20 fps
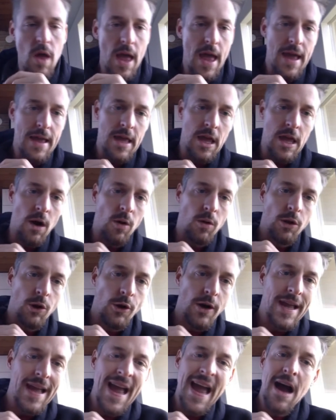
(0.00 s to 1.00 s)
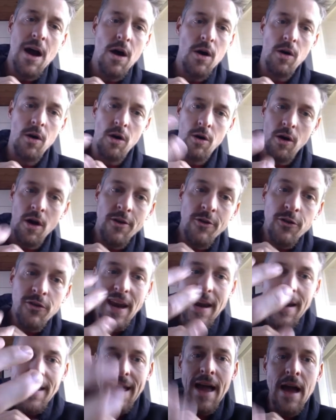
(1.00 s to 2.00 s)
learning how or
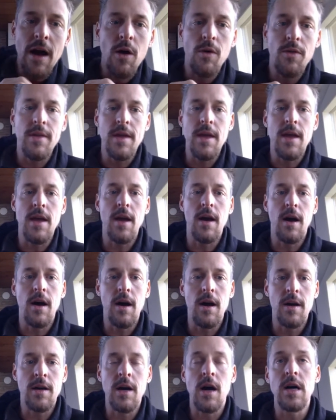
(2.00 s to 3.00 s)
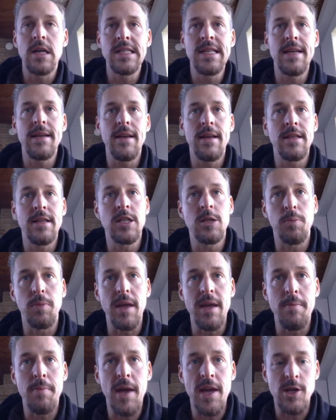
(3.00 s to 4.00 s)
understanding how the content and
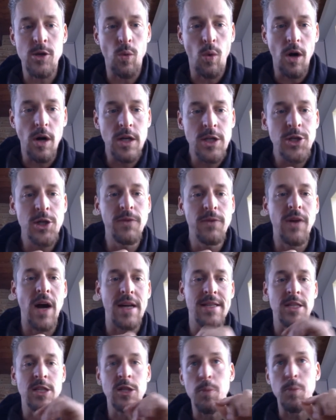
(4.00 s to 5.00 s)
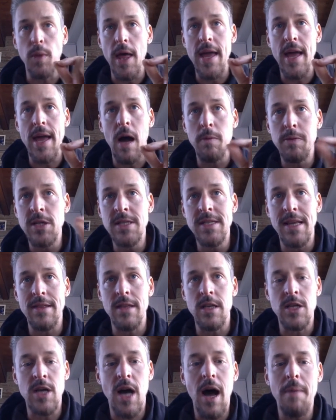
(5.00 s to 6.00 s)
display page works. You've got display options at
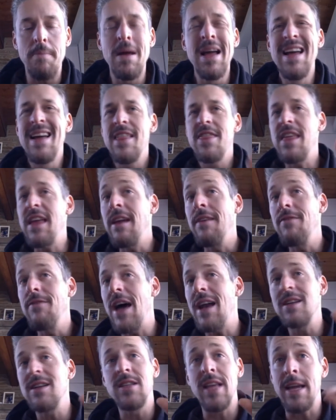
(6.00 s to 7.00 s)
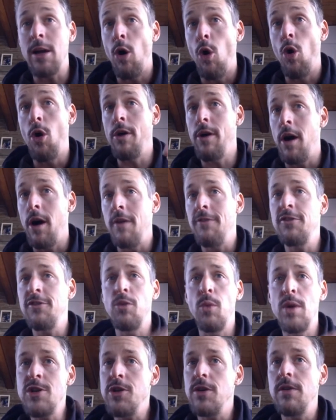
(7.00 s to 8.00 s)
the top. Think of that as like on-off
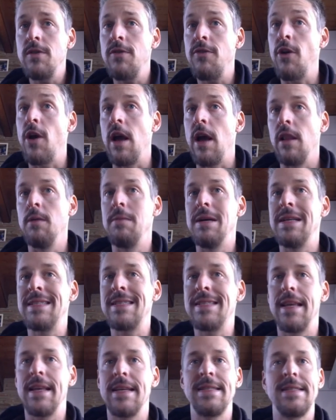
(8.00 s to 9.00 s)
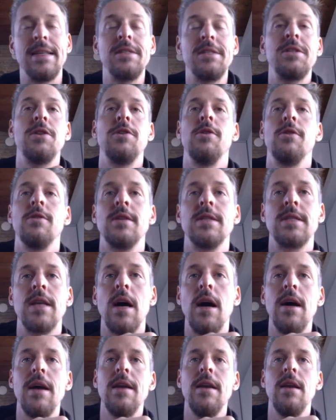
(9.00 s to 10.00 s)
switches for elements that exist in your
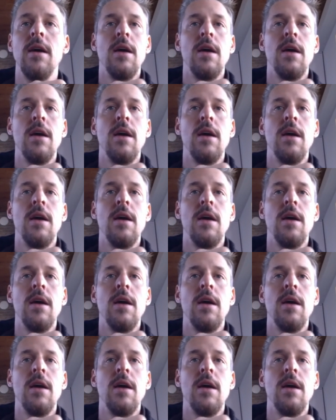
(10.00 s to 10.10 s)
design.